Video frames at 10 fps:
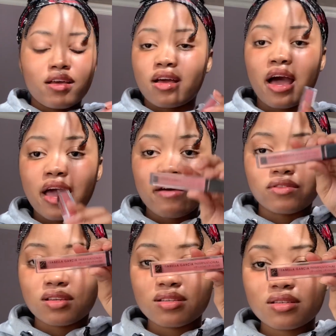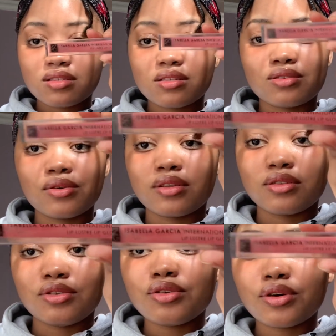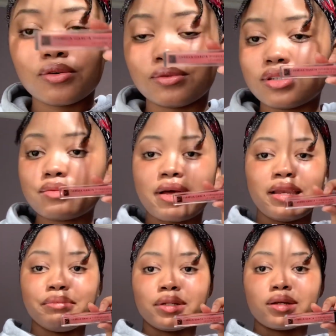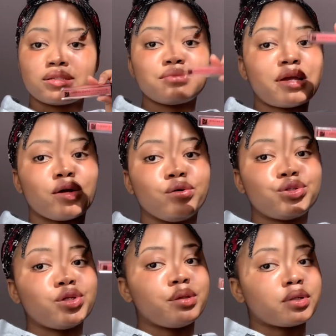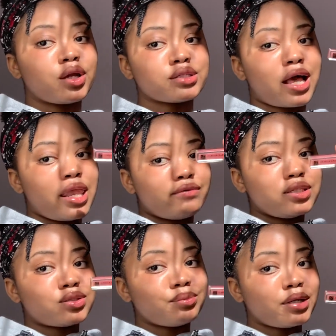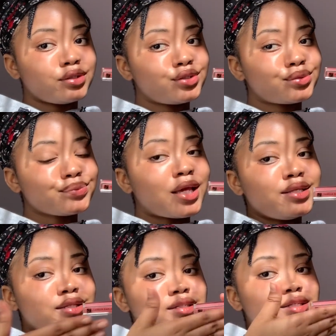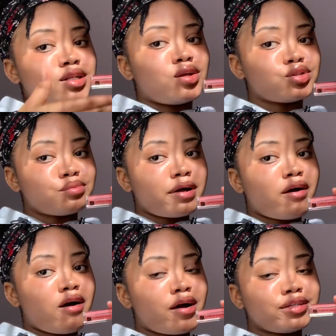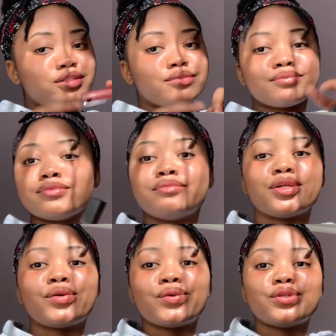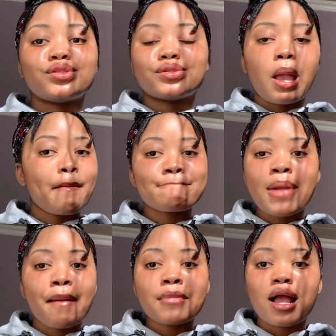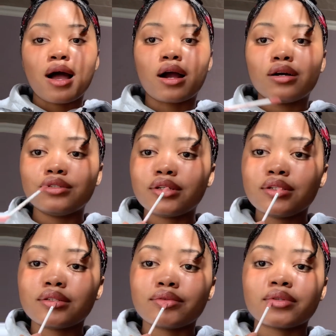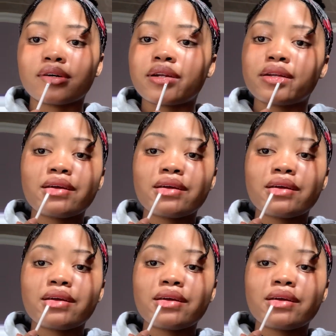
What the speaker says: I have this, so you know, this is my lip gloss. This is my go-to lip gloss. I love this so much. This is close to my heart because I can't do anything without it.